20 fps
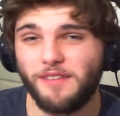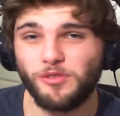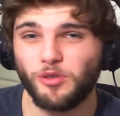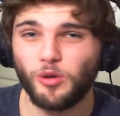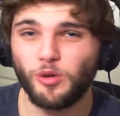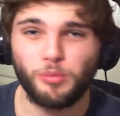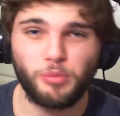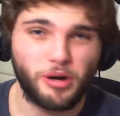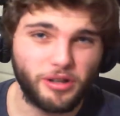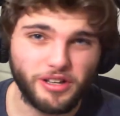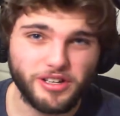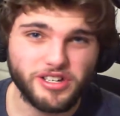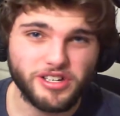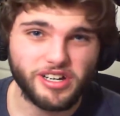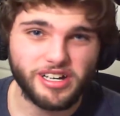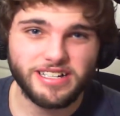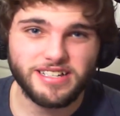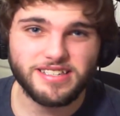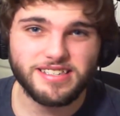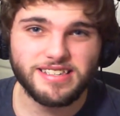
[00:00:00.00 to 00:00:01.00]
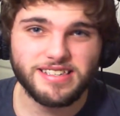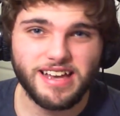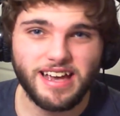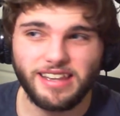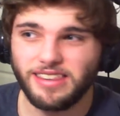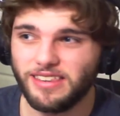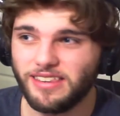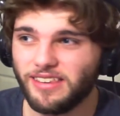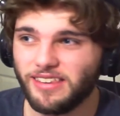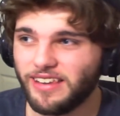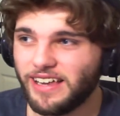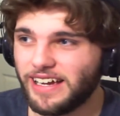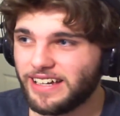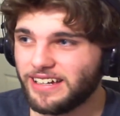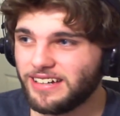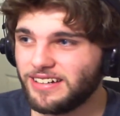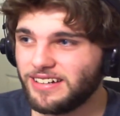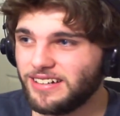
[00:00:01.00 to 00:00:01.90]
to apologize. And, like...